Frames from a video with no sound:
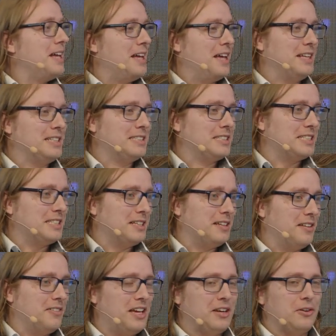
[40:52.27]
And
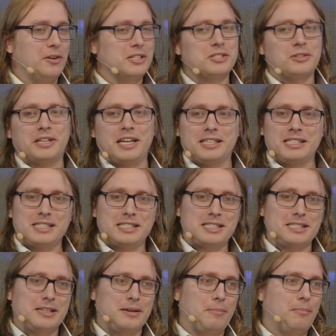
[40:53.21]
uh, that also
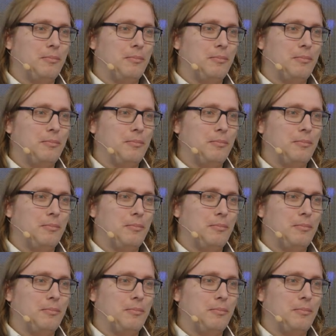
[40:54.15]
gets